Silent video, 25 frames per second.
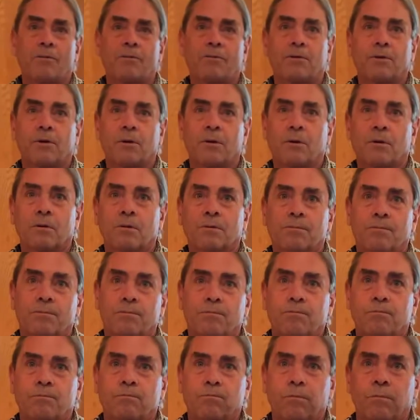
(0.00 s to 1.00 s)
for
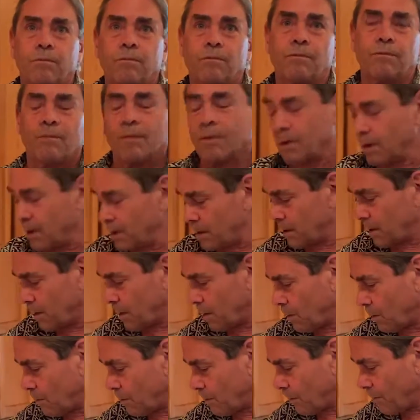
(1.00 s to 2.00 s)
a
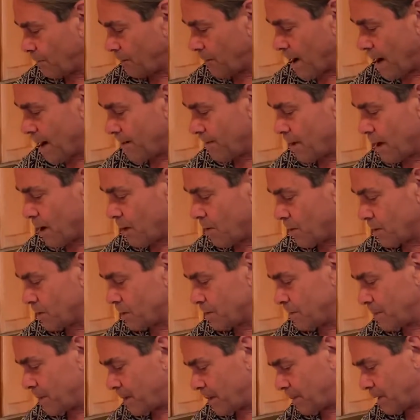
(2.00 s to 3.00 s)
little over 5 hours,
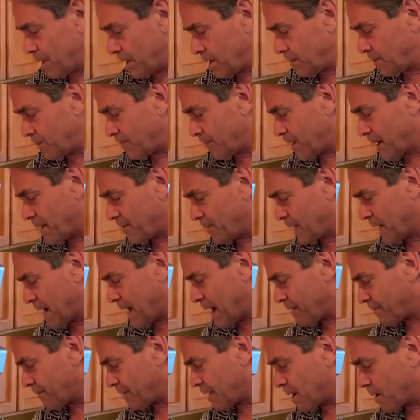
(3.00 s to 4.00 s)
maybe
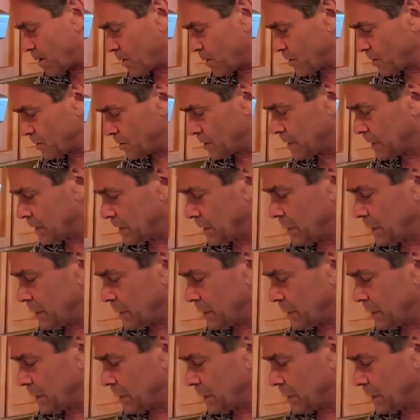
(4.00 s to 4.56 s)
5.5 hours,